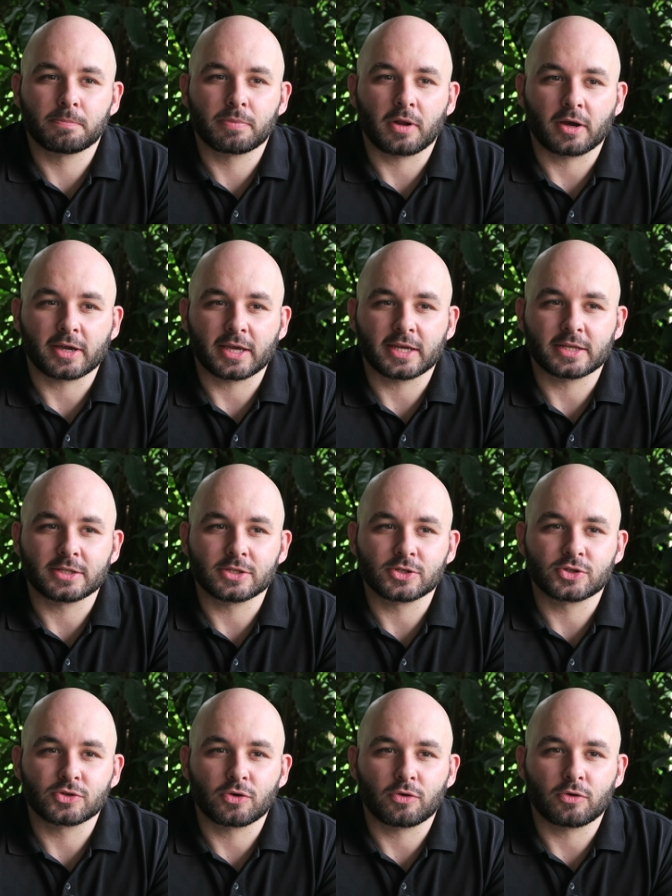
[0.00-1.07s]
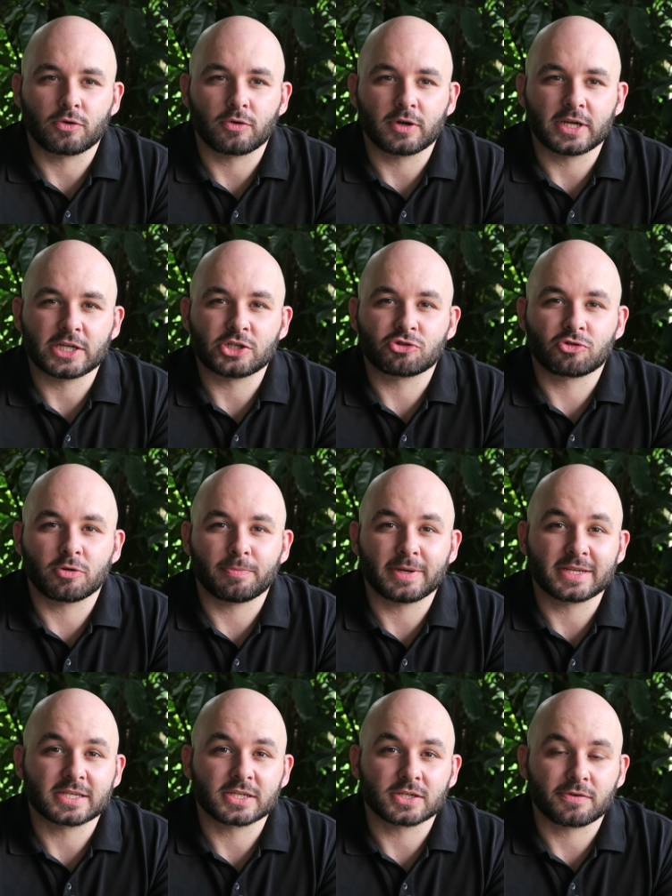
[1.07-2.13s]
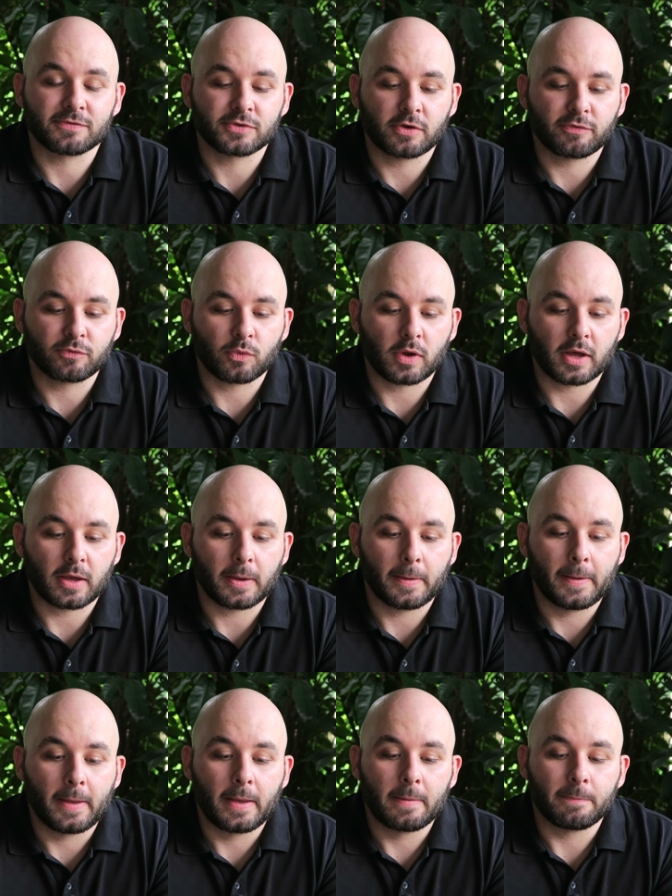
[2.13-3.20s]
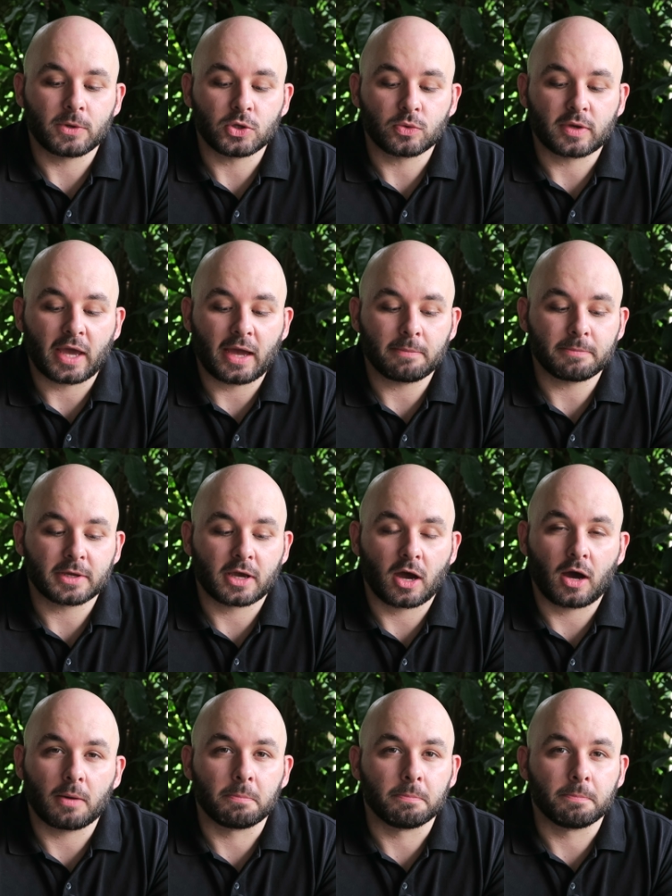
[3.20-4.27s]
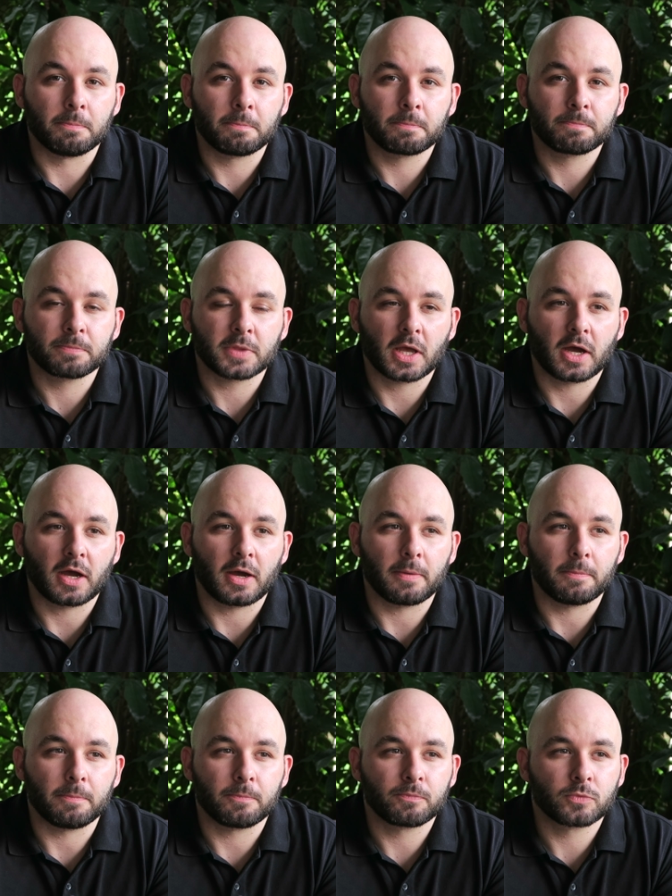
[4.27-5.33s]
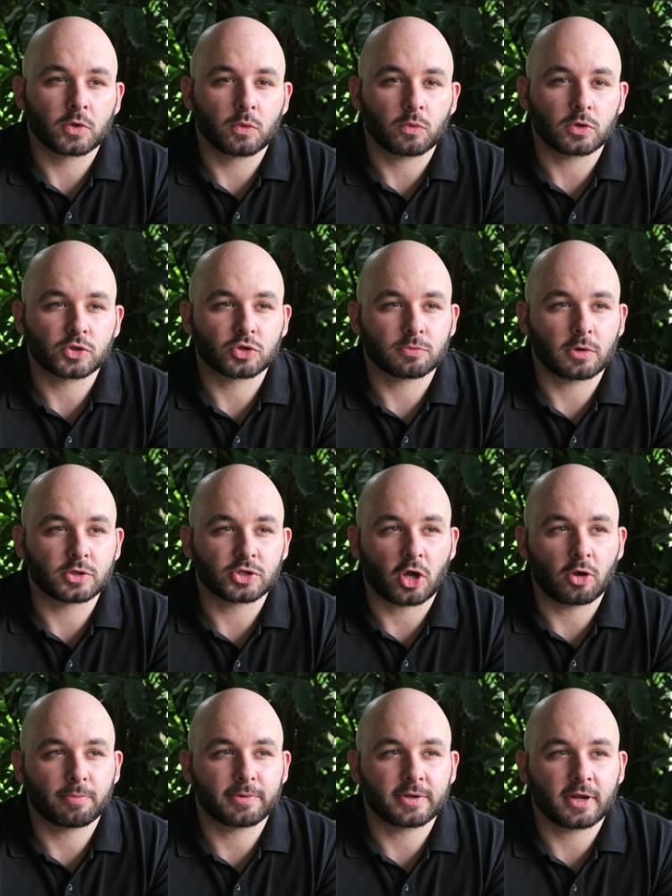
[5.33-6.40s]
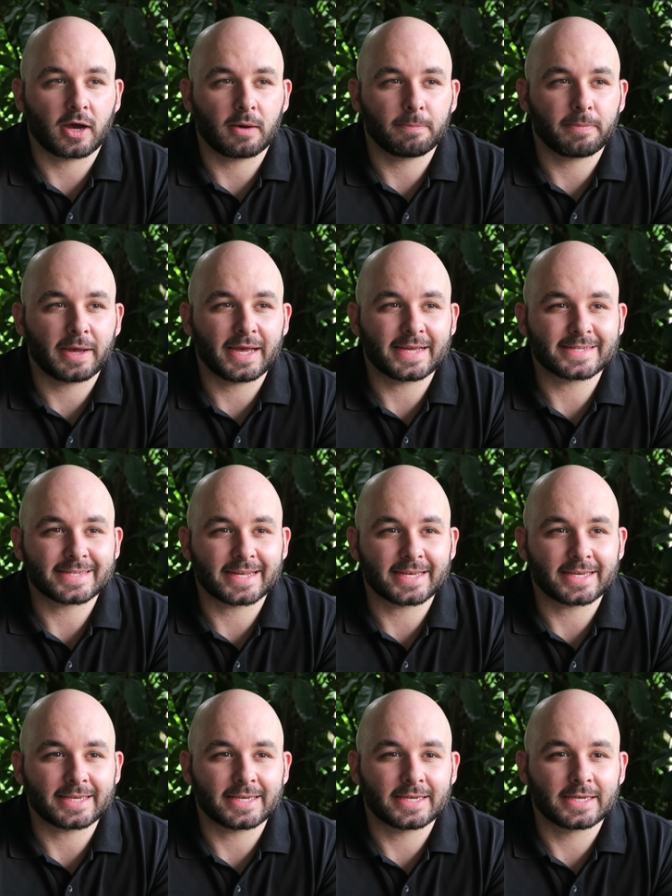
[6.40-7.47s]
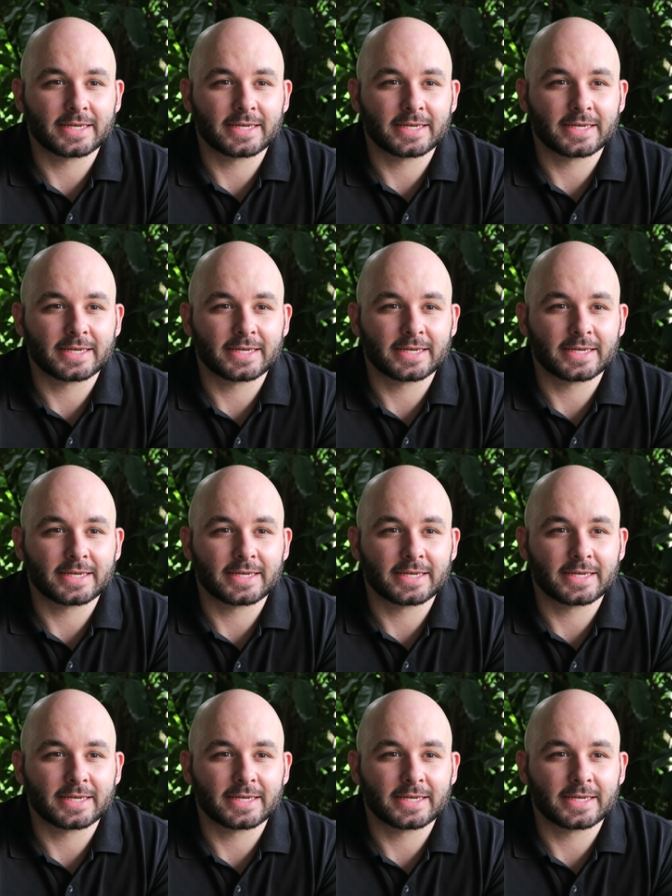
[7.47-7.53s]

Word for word: plugins or intricate pieces of software, but you can become um, what's almost opened up as a